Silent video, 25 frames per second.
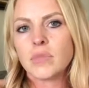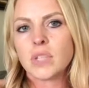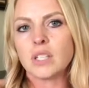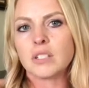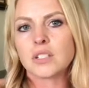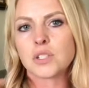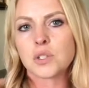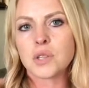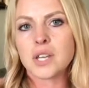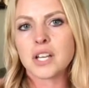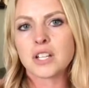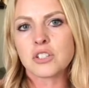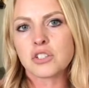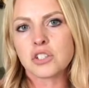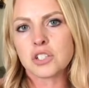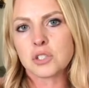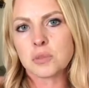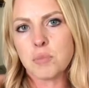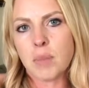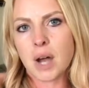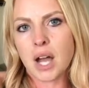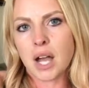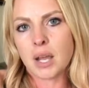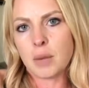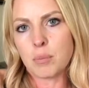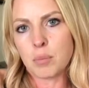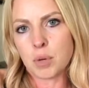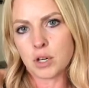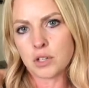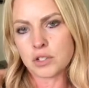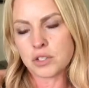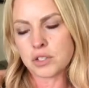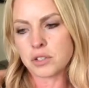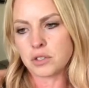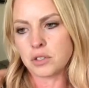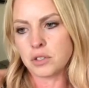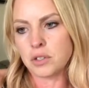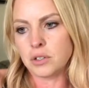So that's just my
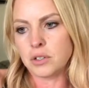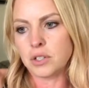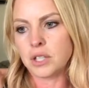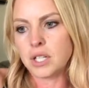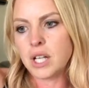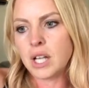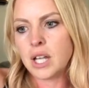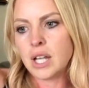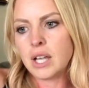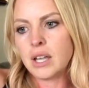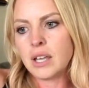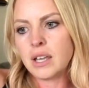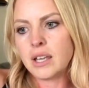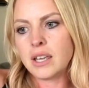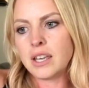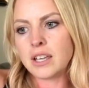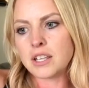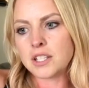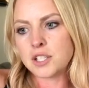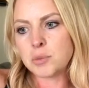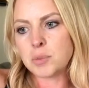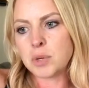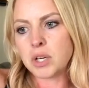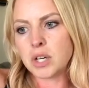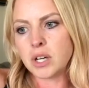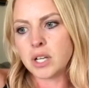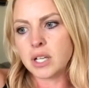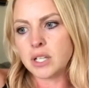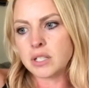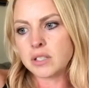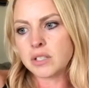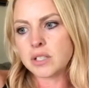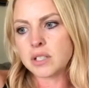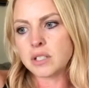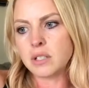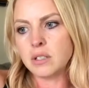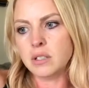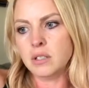personal
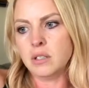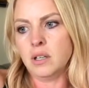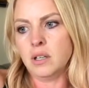experience.